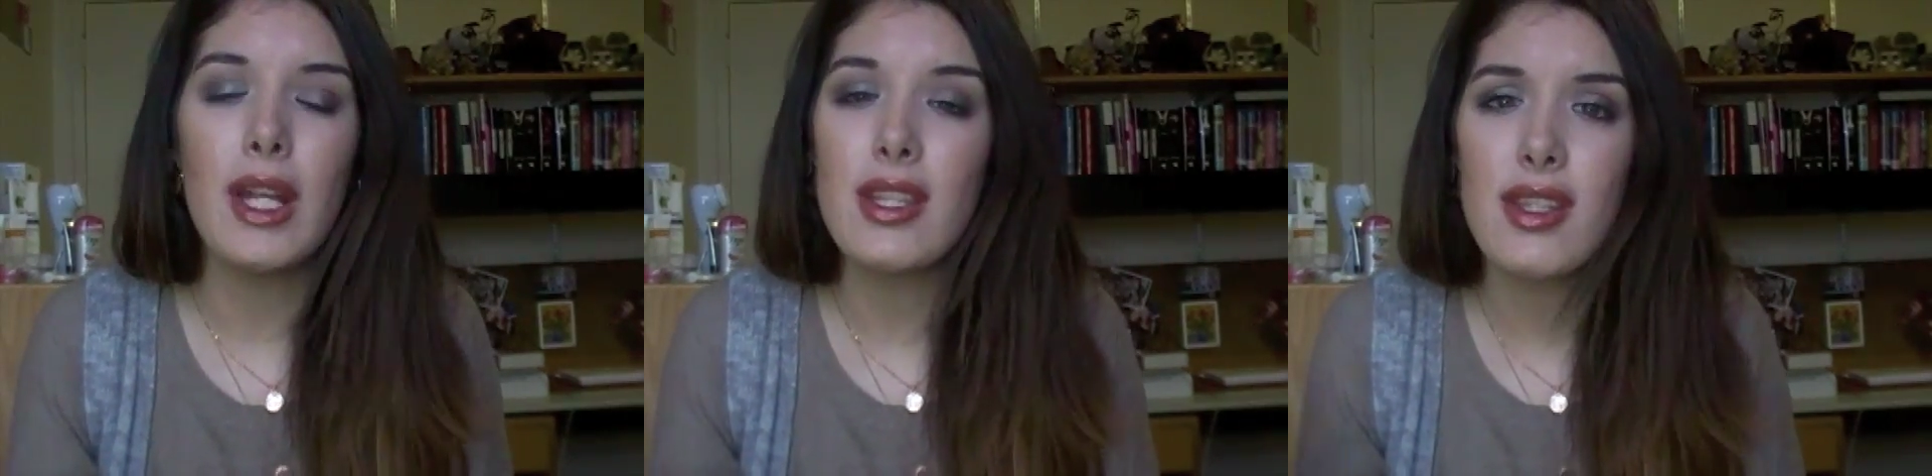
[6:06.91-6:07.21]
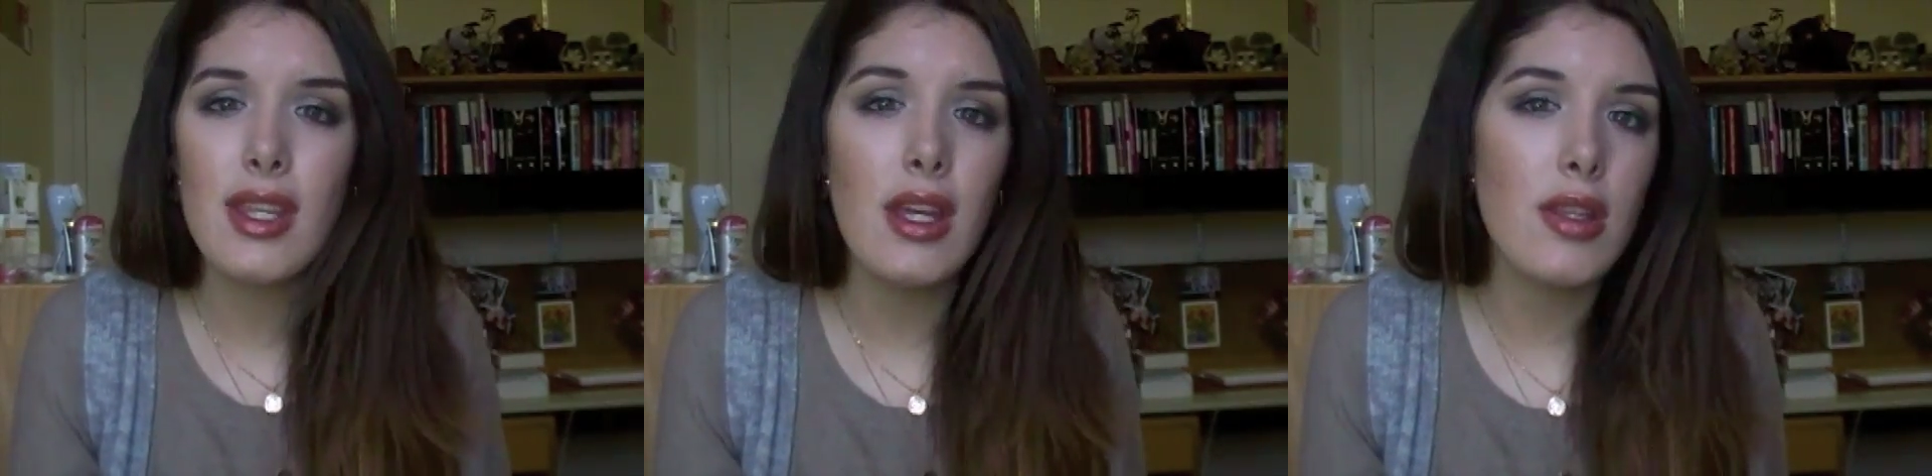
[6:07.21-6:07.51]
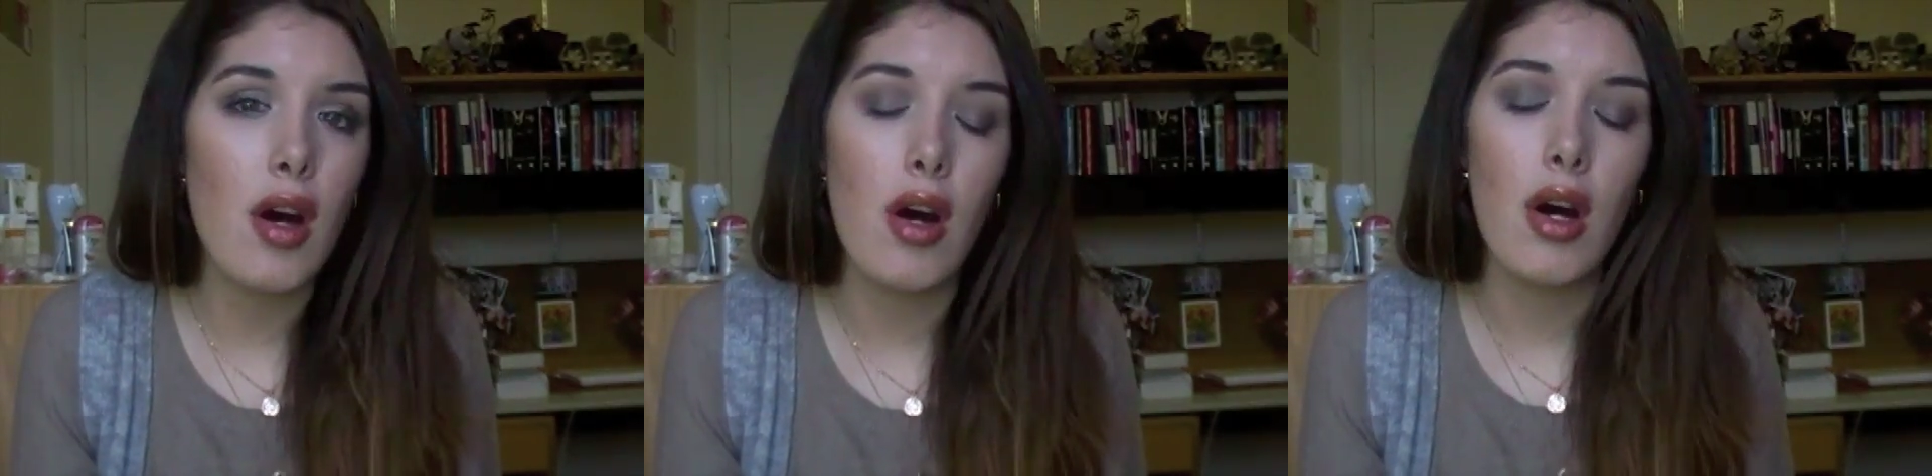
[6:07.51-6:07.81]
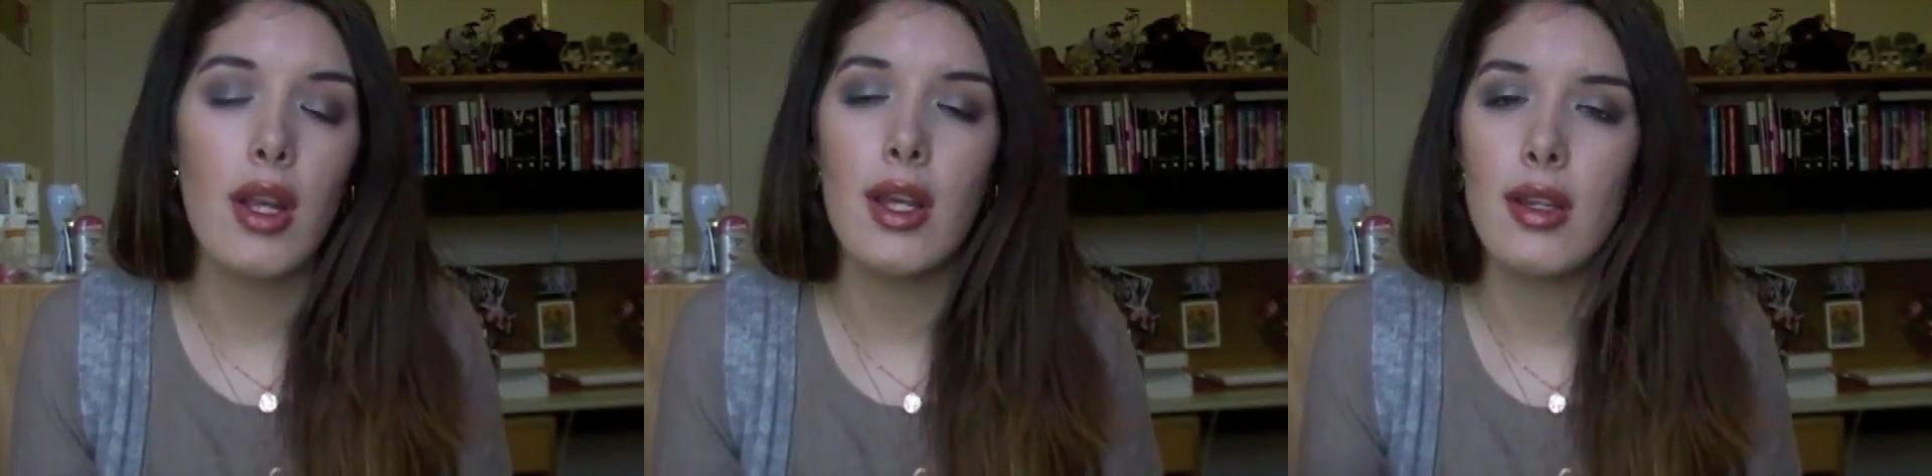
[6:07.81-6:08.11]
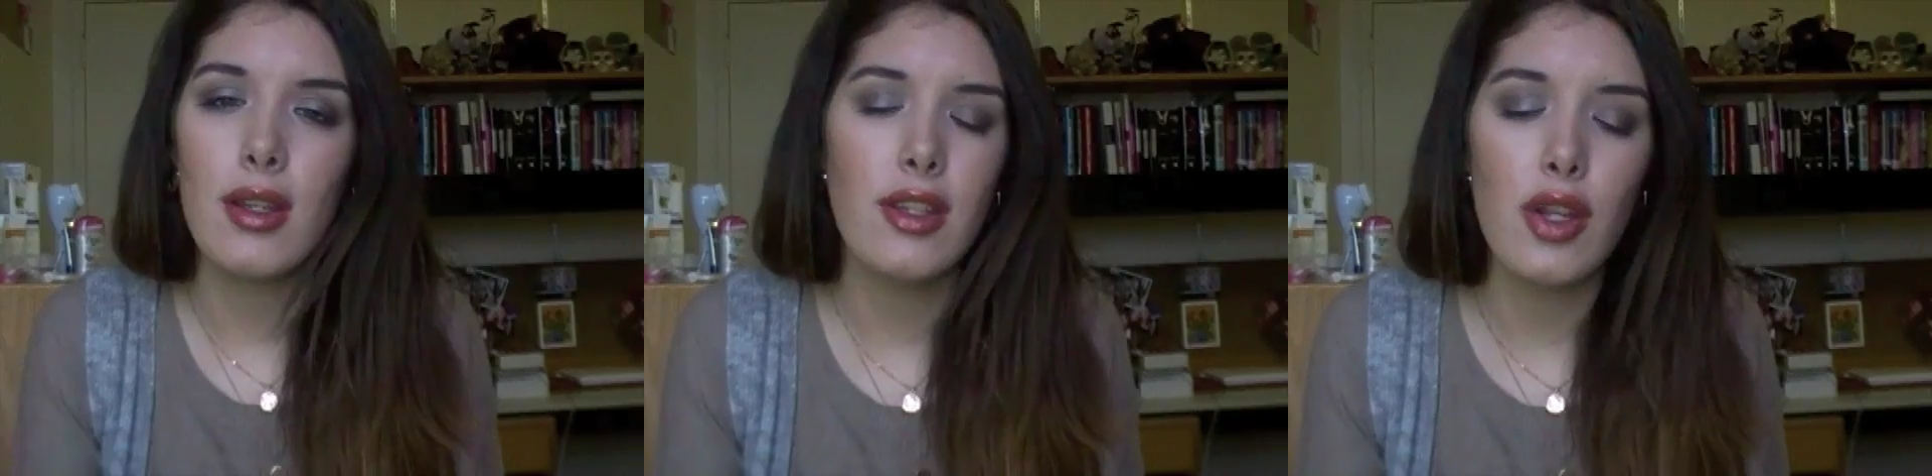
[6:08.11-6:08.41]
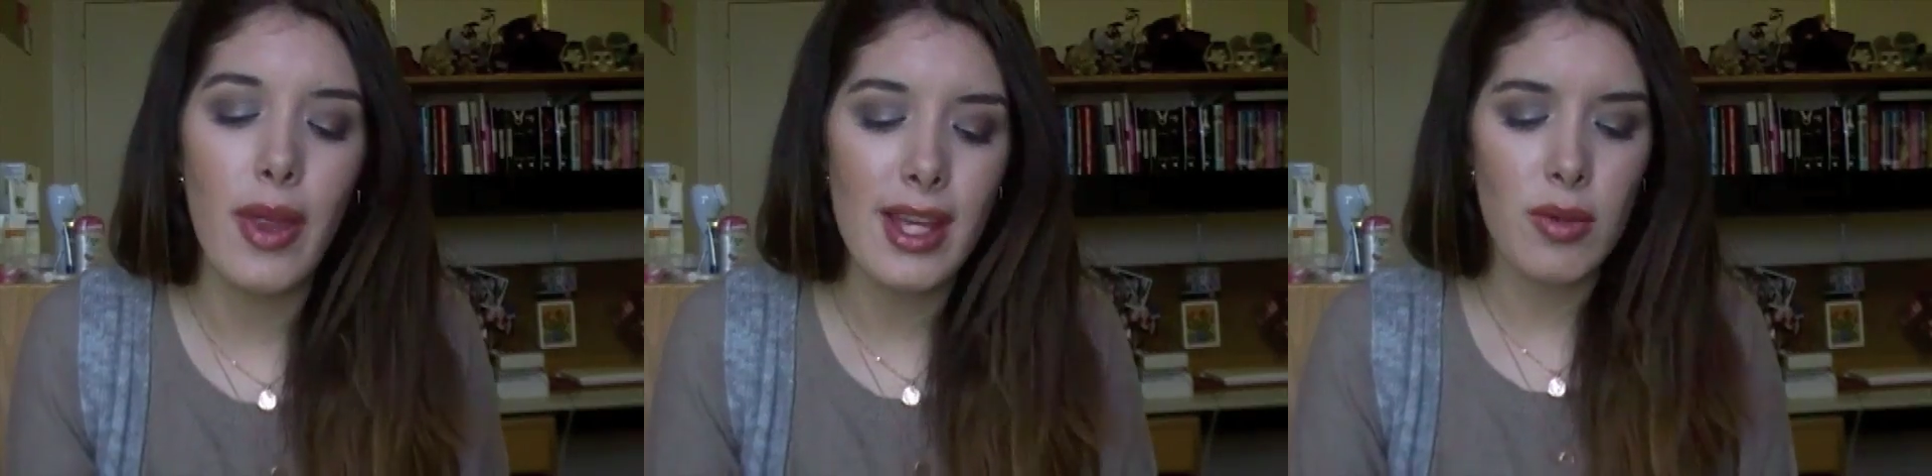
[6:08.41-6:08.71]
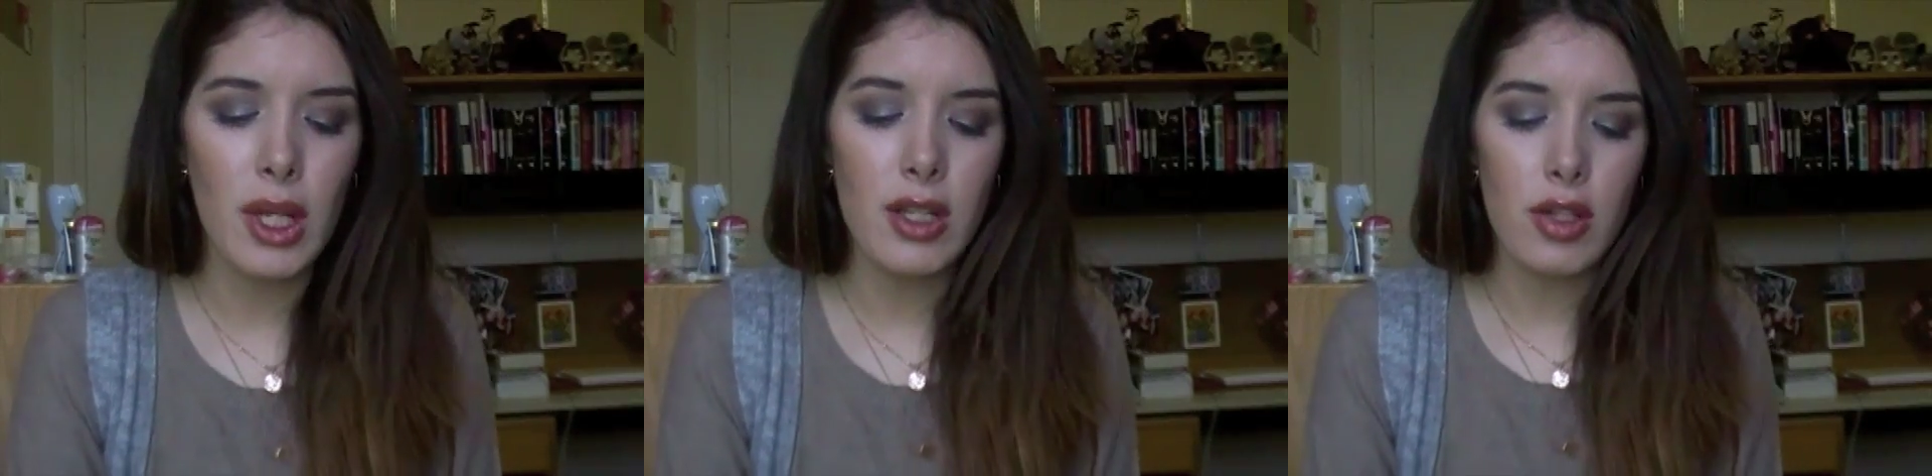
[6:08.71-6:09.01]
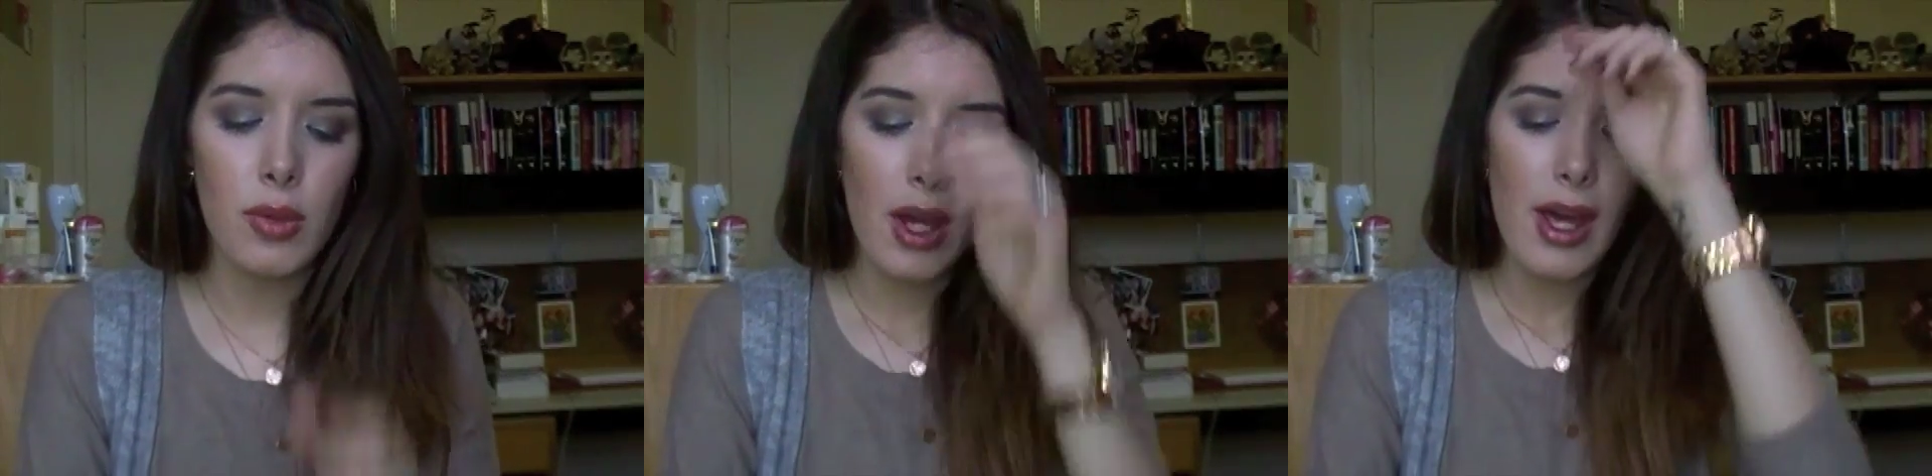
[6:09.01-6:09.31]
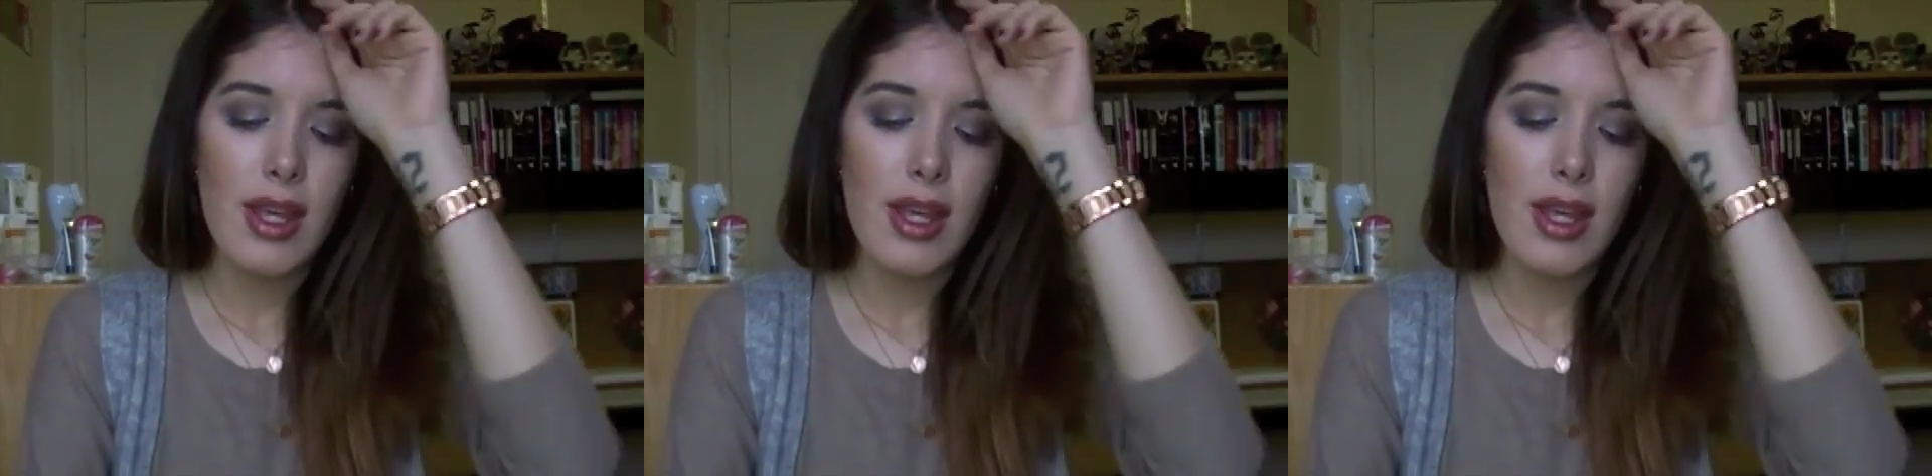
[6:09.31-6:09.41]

and it stays on, and so that's what I do.